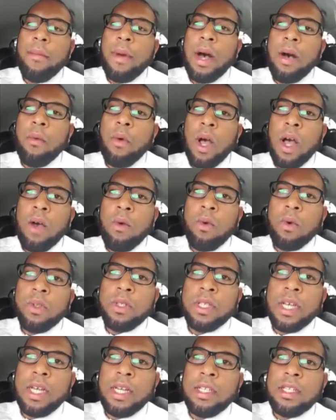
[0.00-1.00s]
But what I
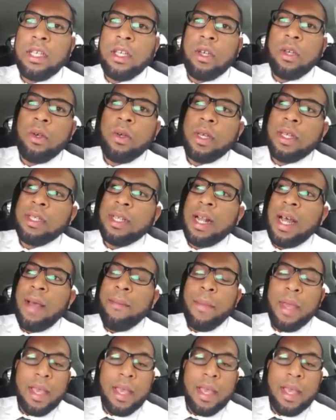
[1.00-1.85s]
will say to you is, like,